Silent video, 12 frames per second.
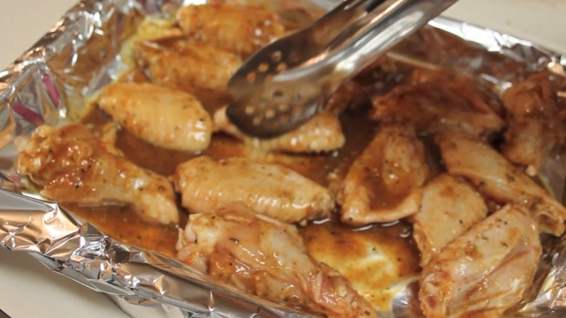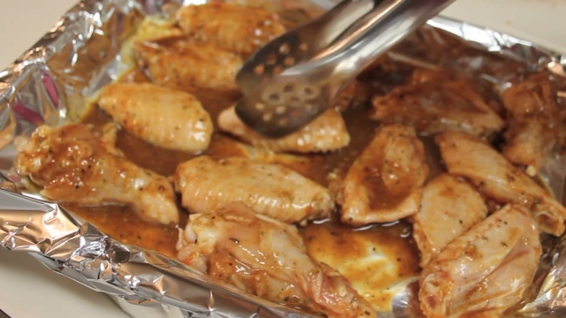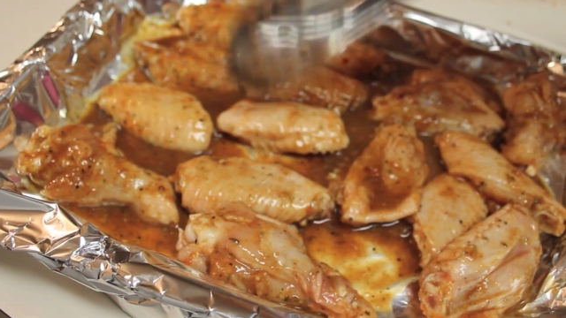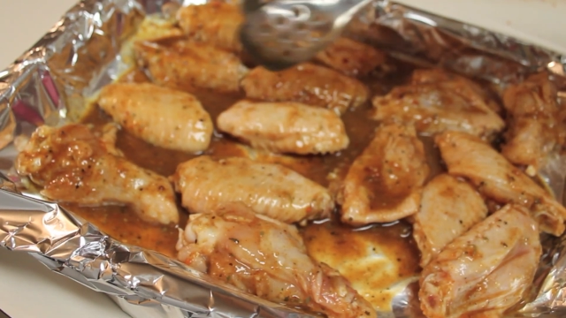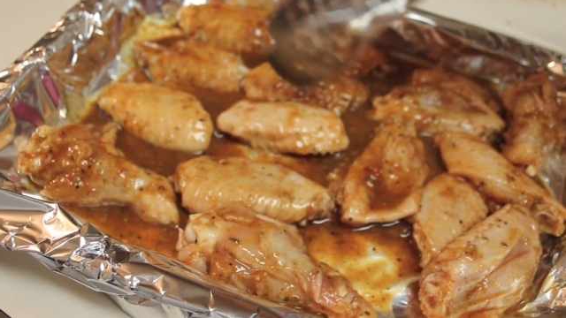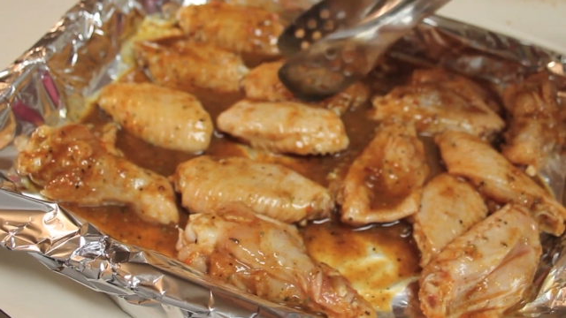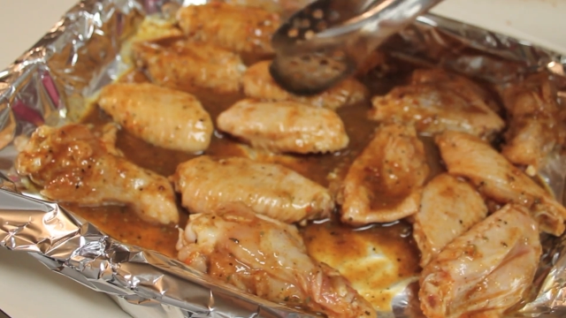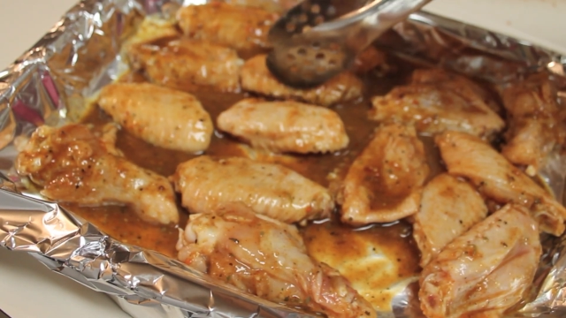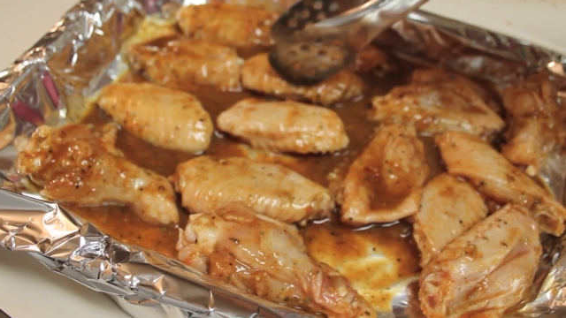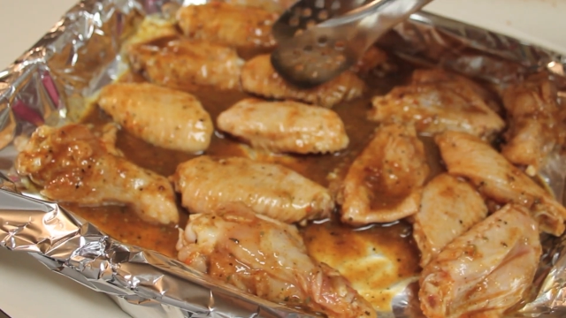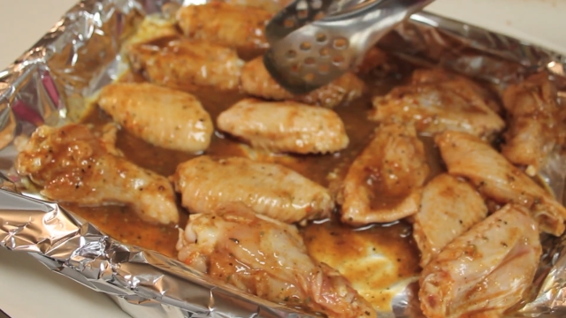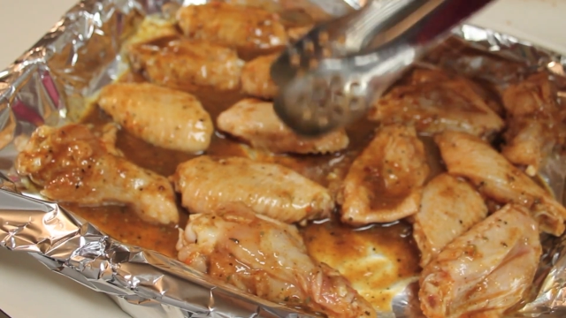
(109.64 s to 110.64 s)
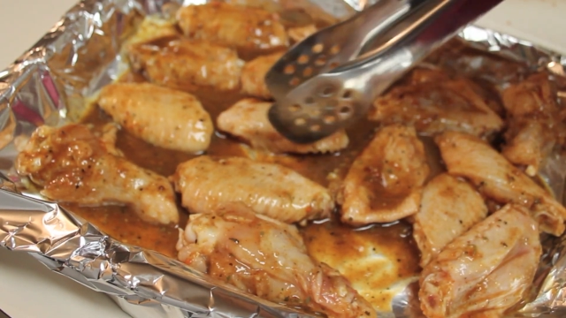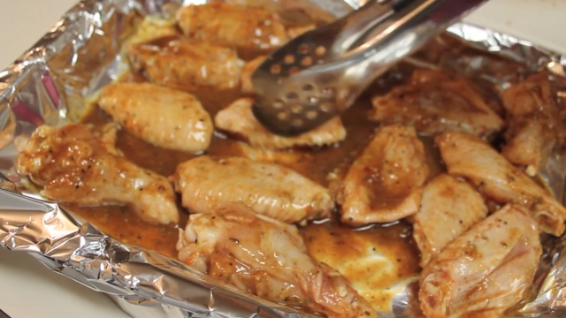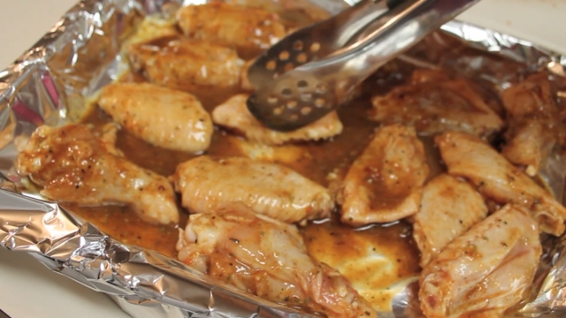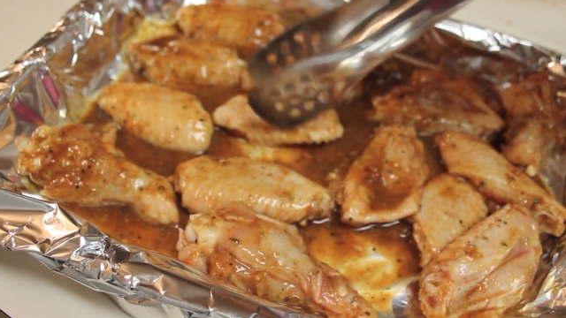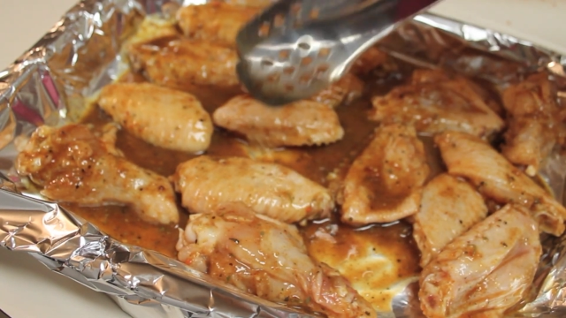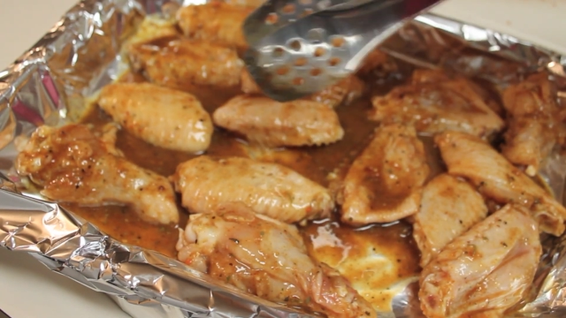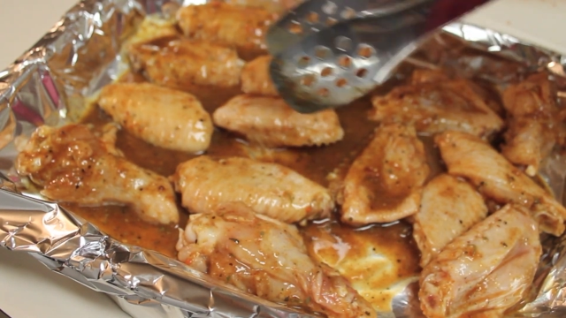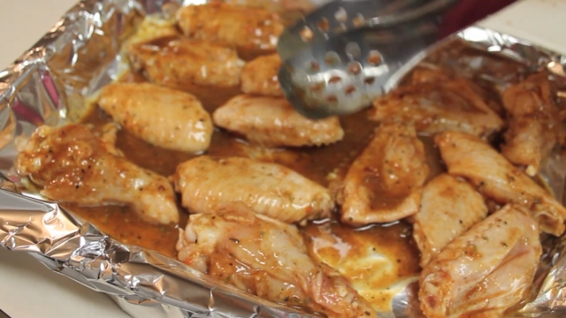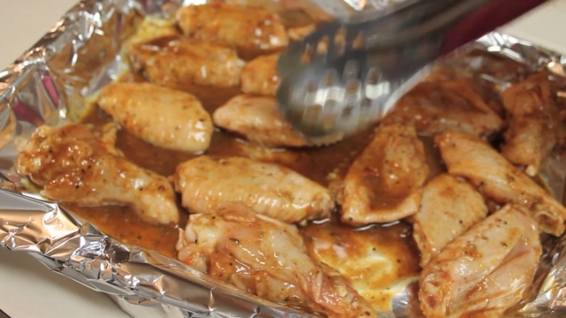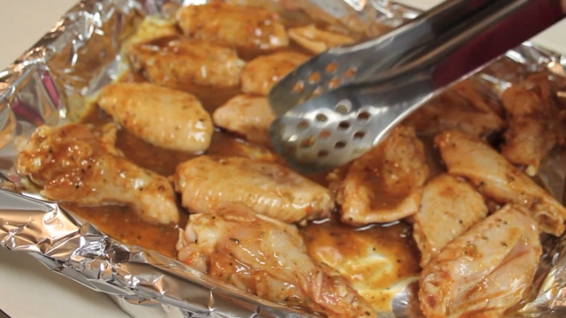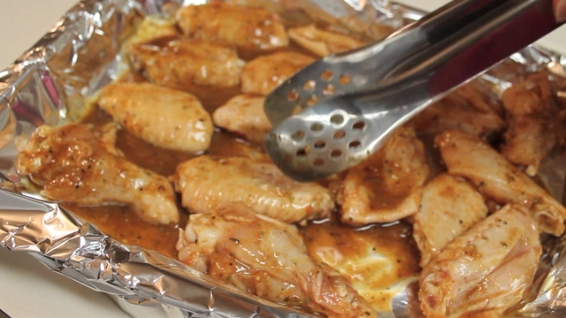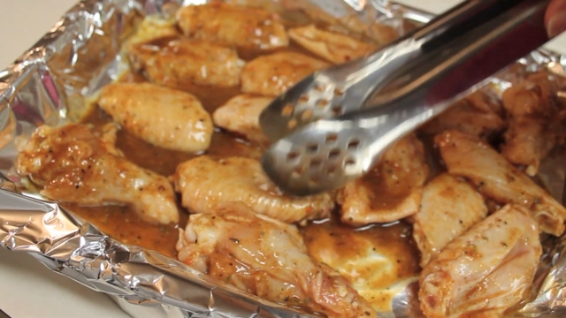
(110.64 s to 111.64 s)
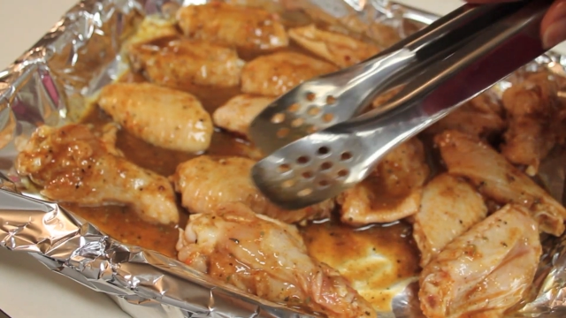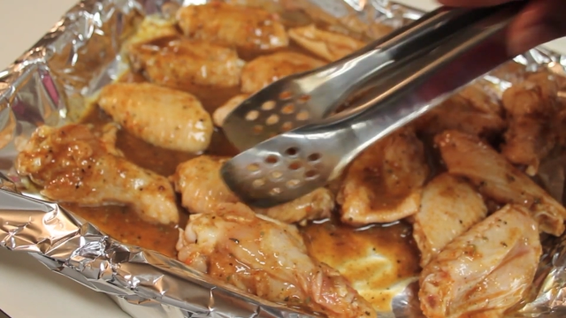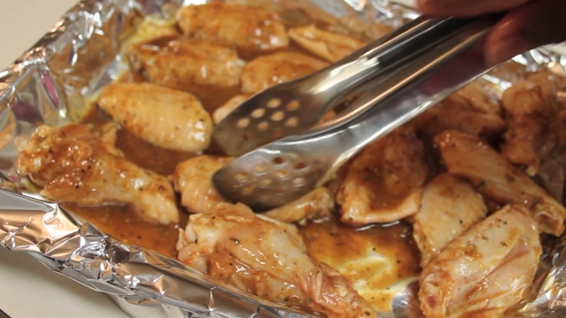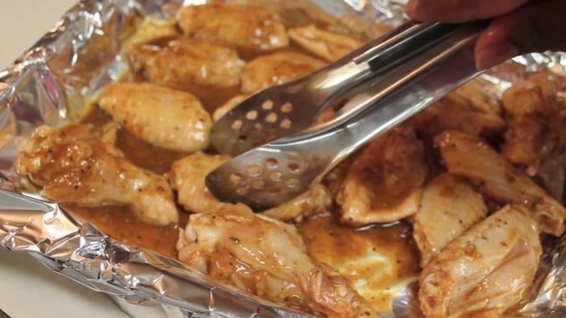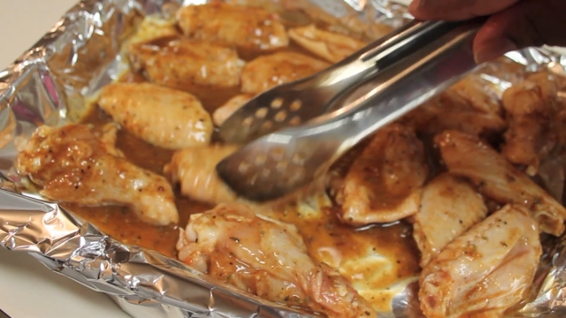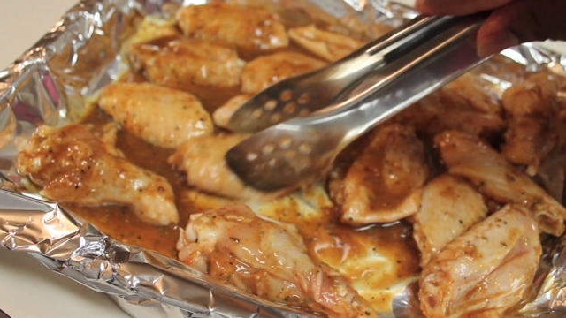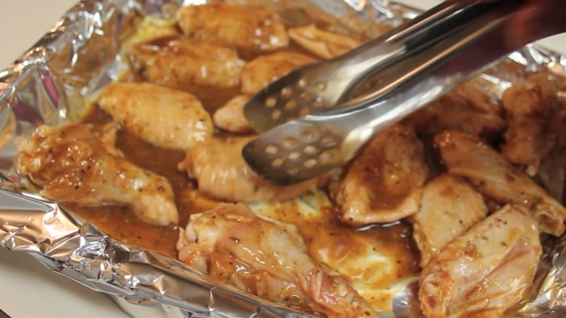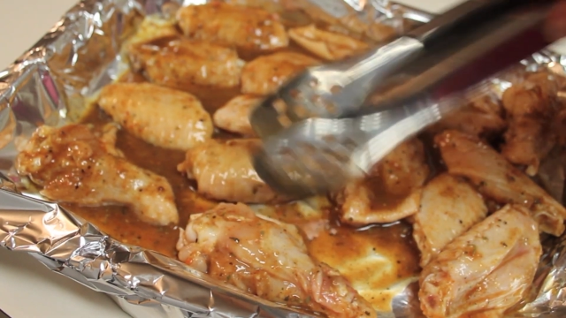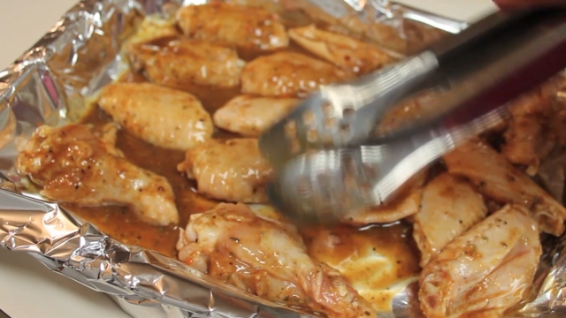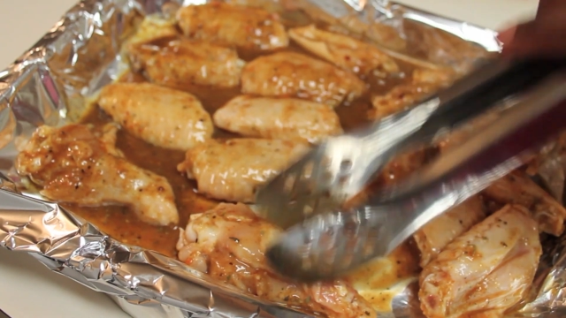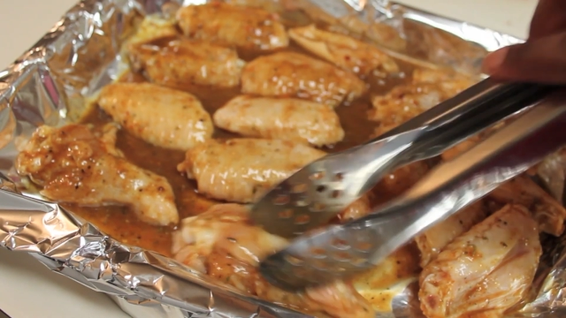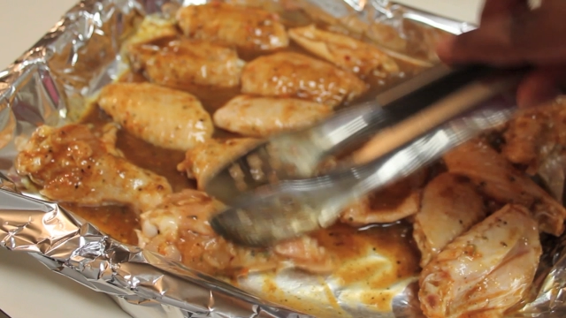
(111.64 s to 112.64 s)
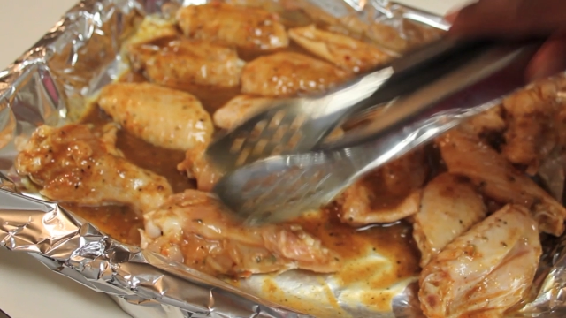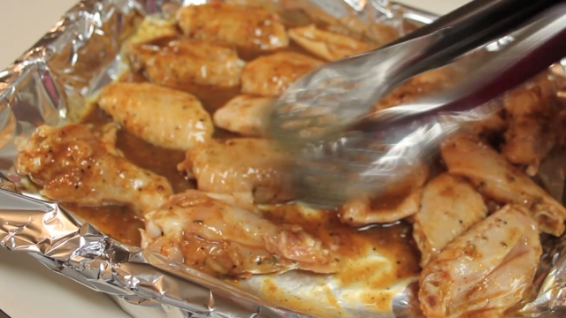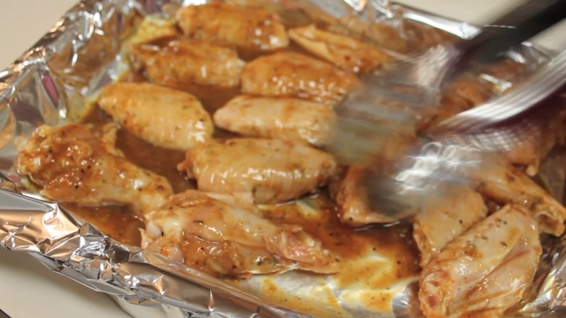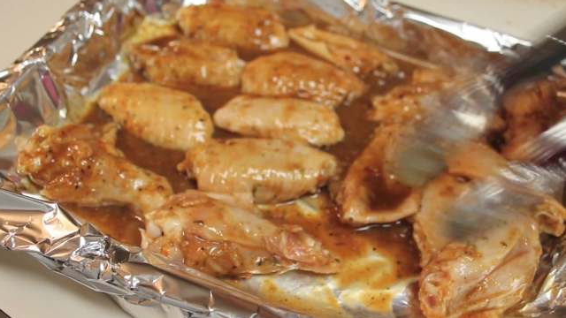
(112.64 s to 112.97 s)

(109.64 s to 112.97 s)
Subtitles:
[unreadable: no face in view]